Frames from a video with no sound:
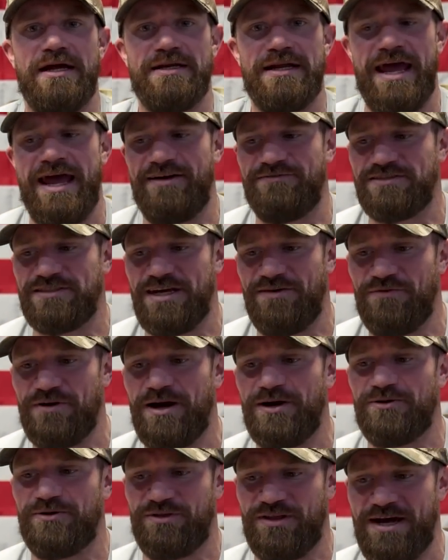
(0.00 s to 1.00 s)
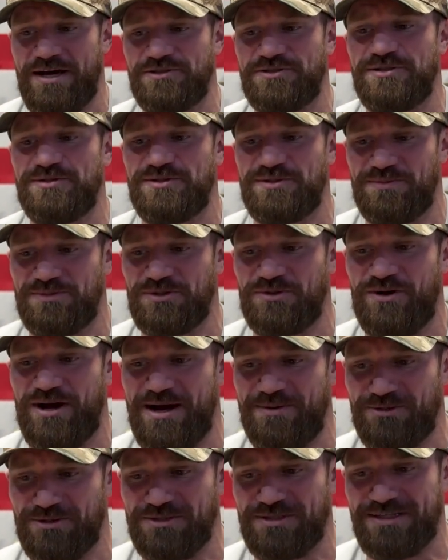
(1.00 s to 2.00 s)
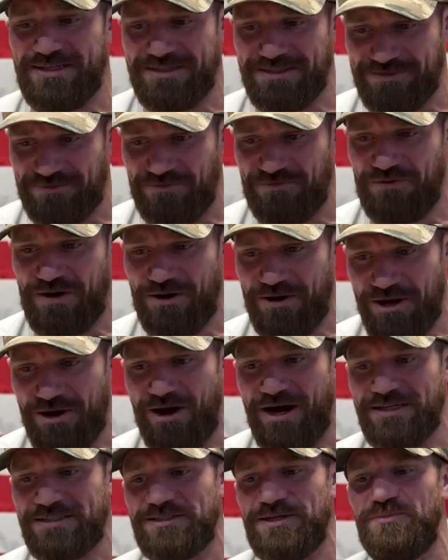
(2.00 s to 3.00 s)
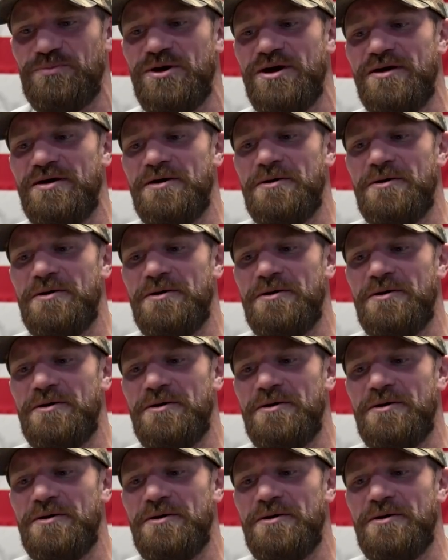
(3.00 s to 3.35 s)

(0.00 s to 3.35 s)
and to have 700,000 subscribers is very awesome.